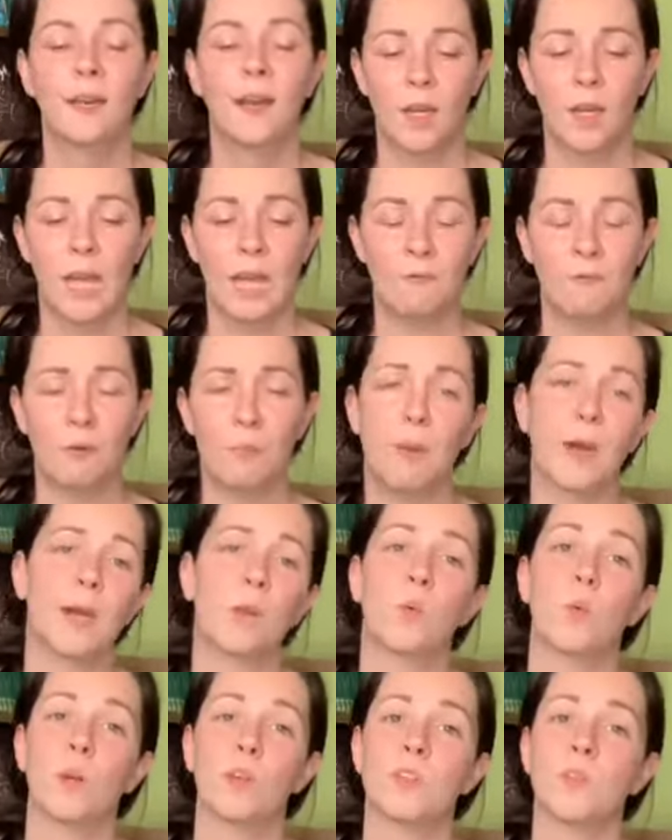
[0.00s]
Everybody
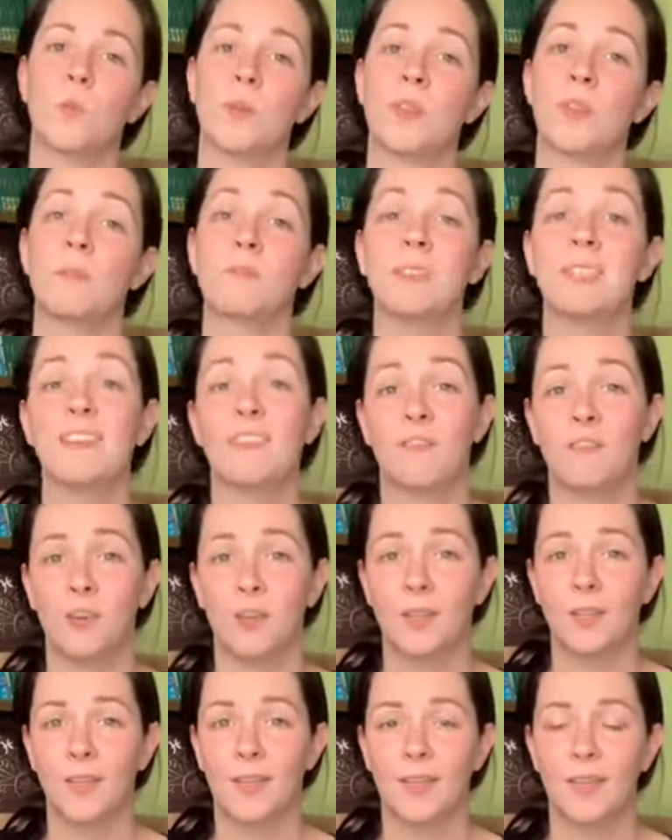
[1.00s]
works with them
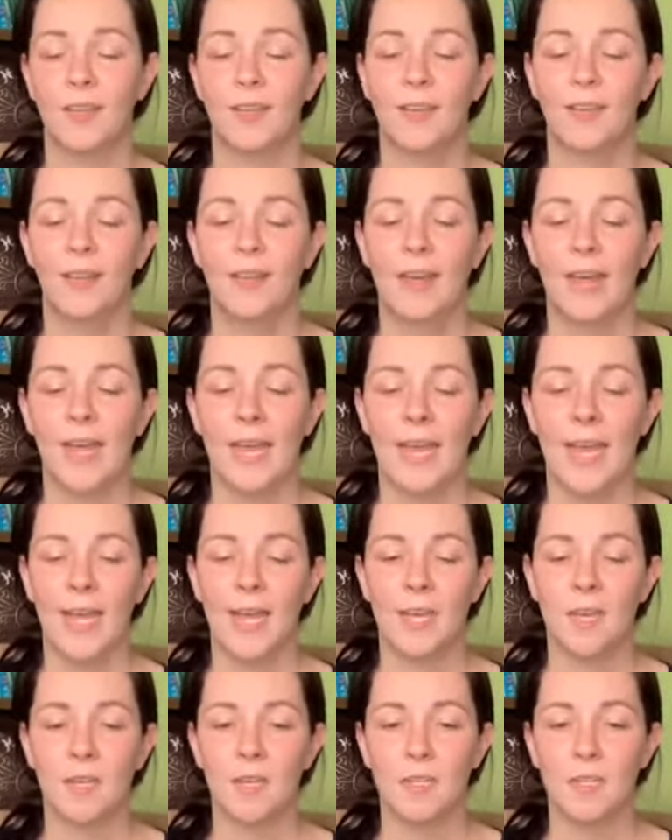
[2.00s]
differently,
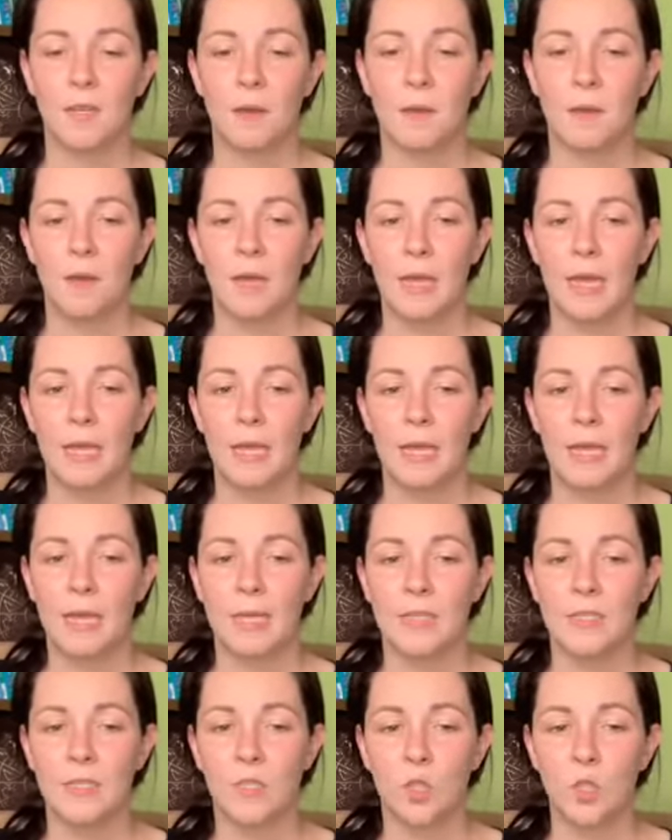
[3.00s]
and
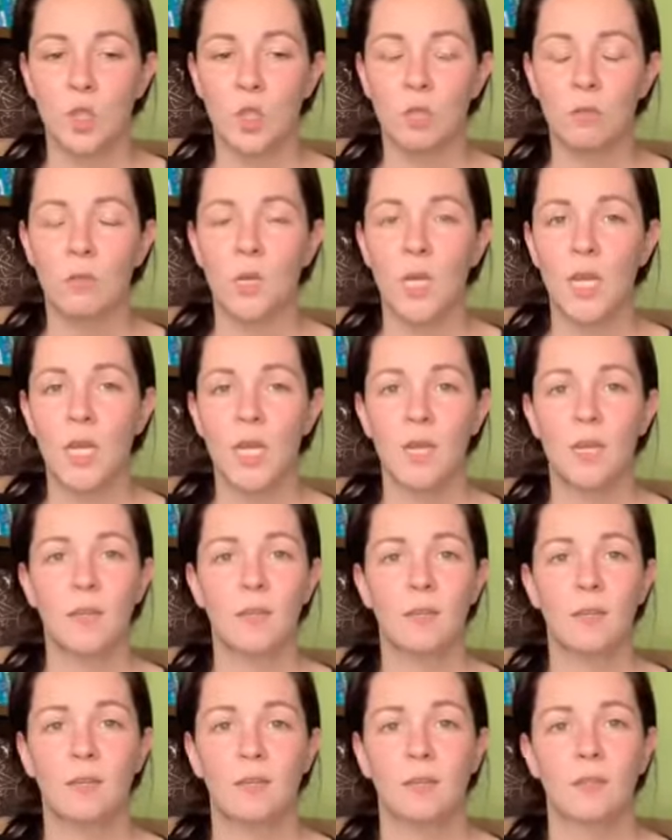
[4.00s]
it's unique,
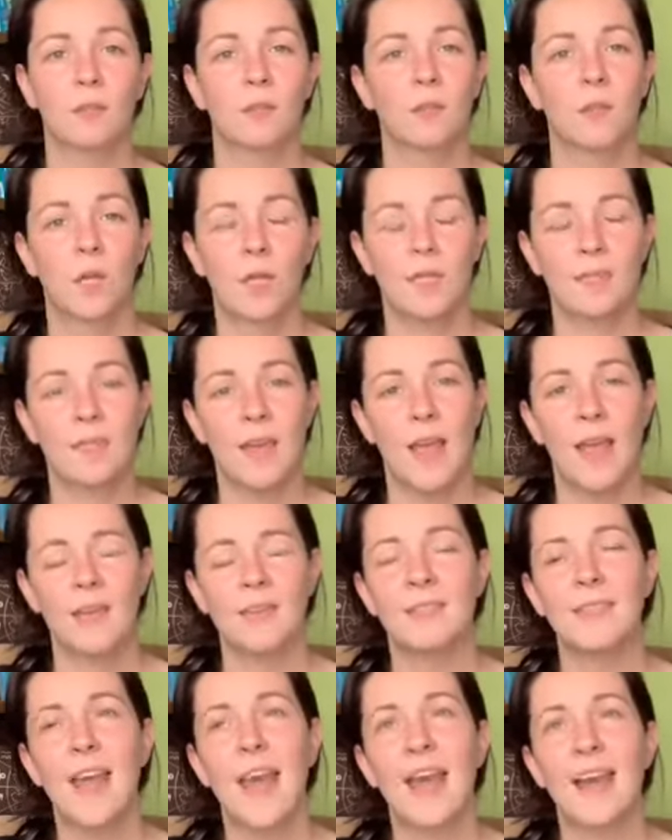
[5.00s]
or
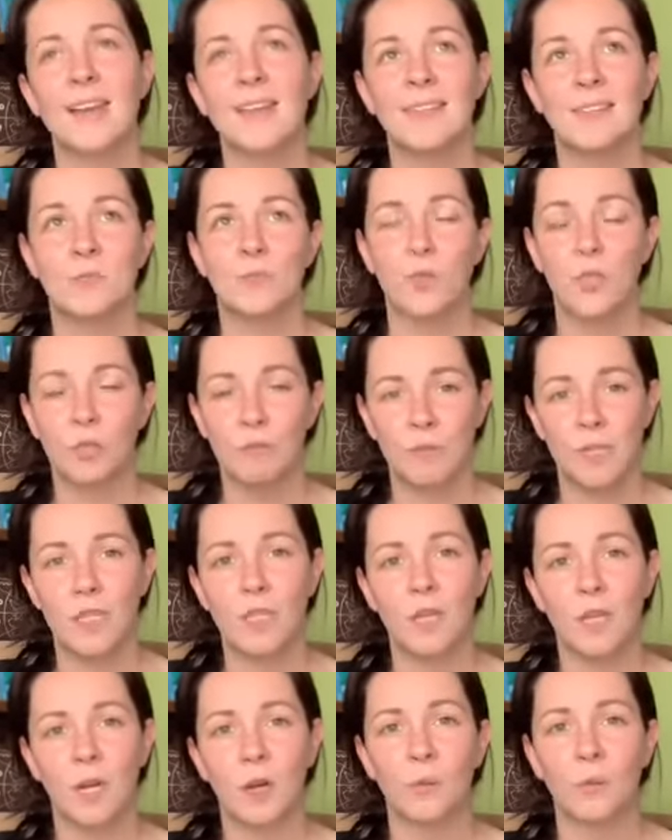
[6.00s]
it's as
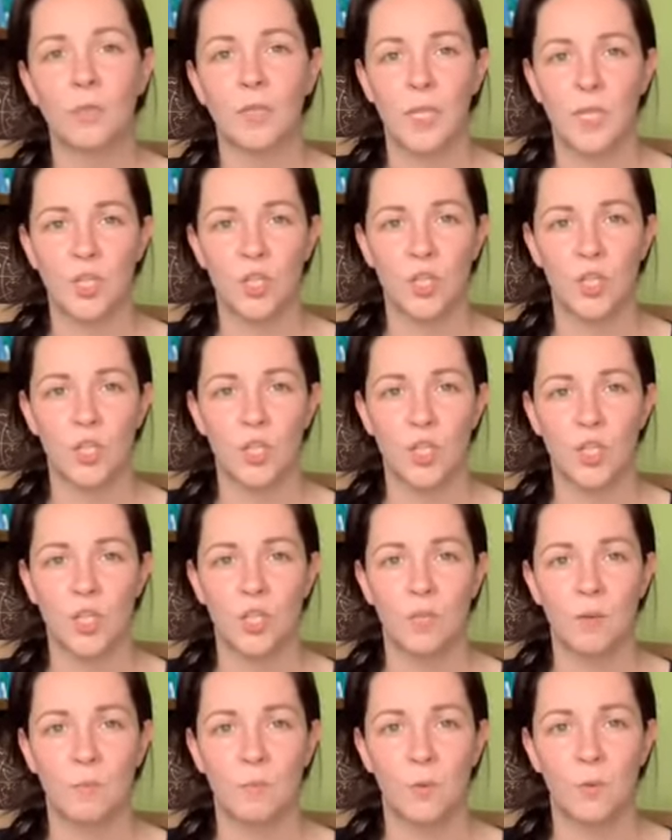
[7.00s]
unique a
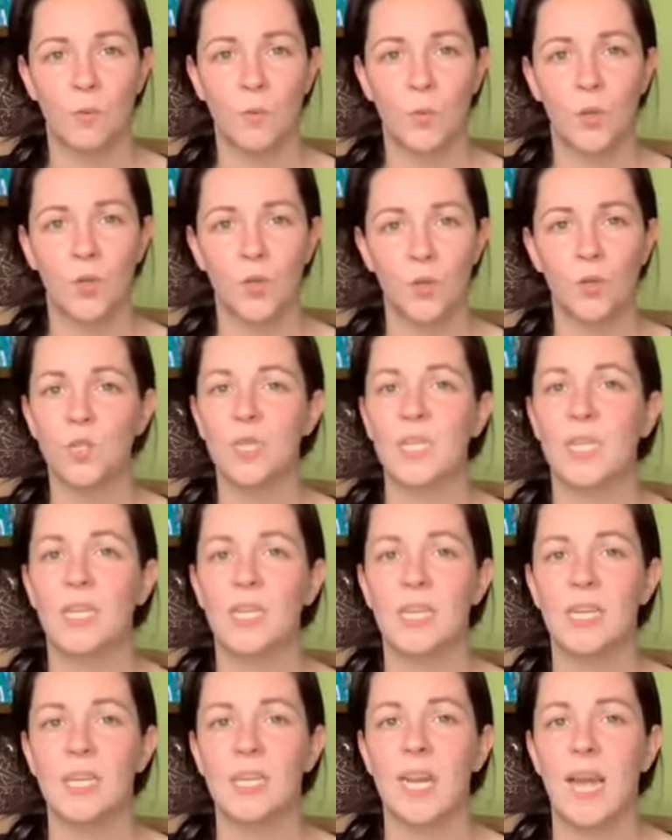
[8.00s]
relationship with your
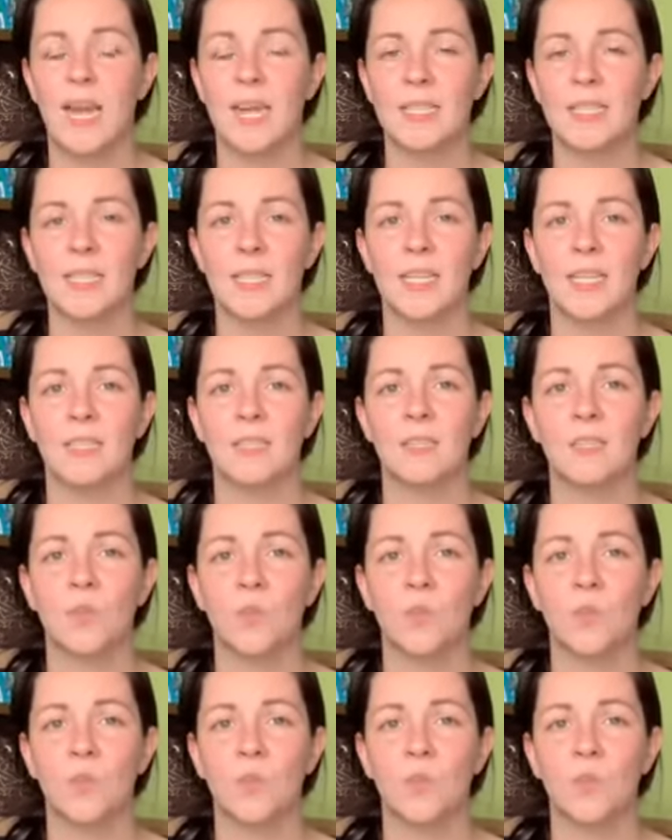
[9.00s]
deity as it is